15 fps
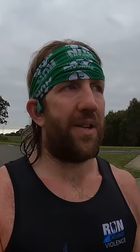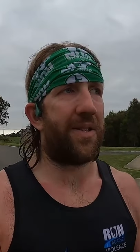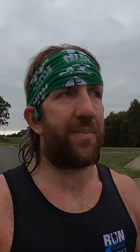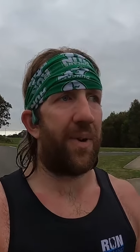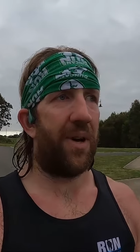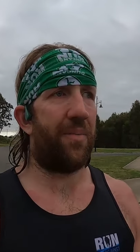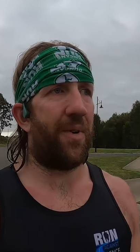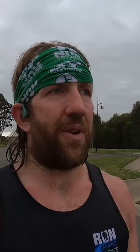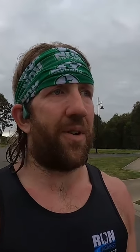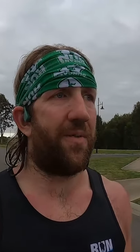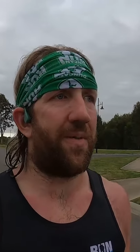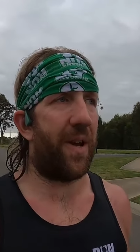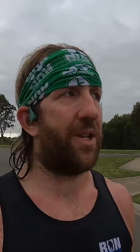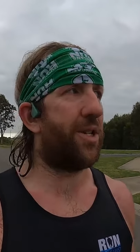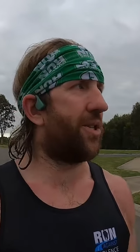It's my
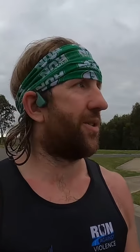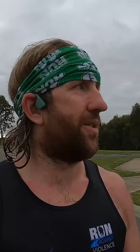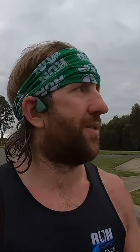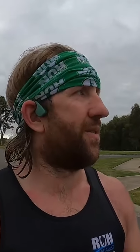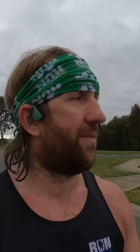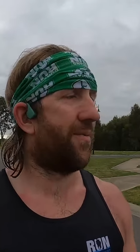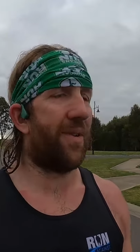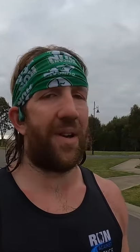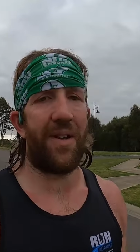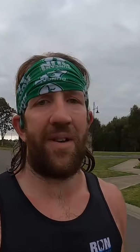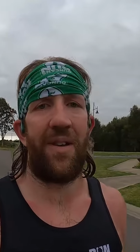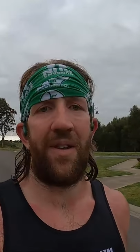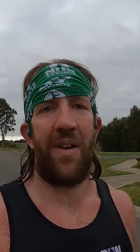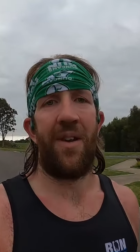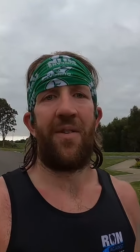motivation
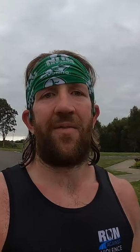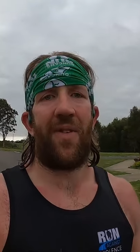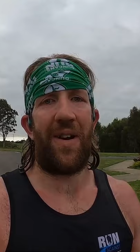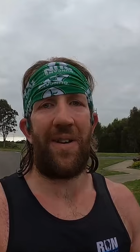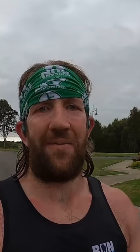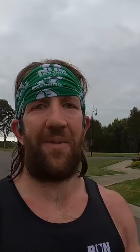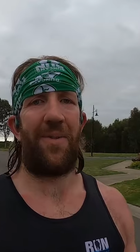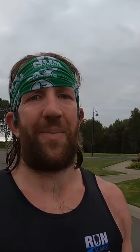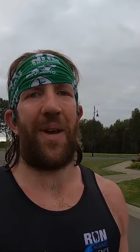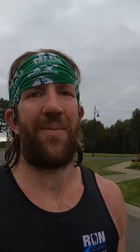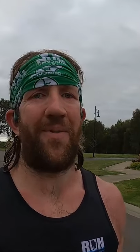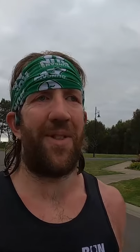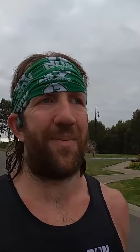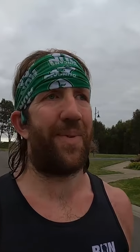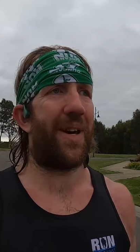when running with
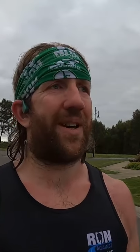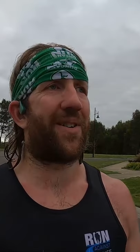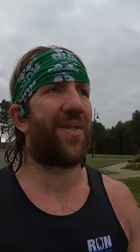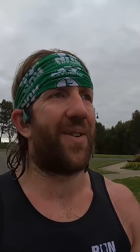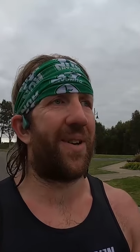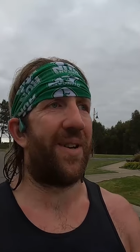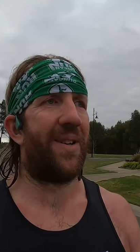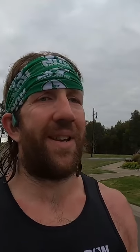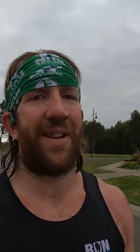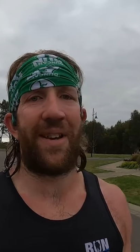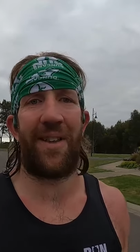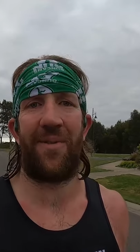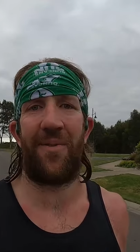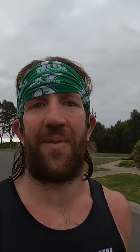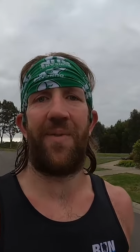people at parkrun
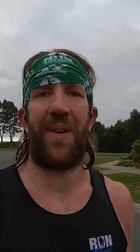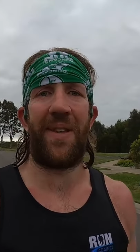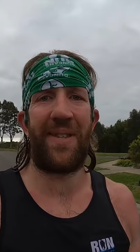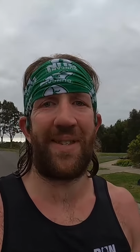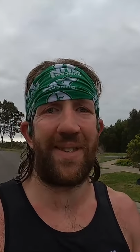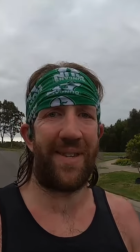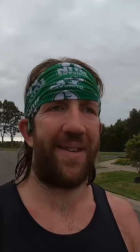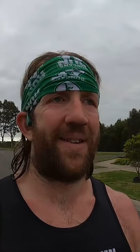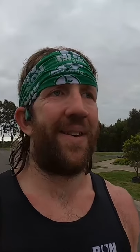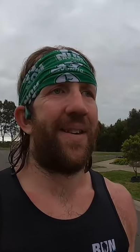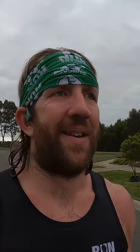and other events.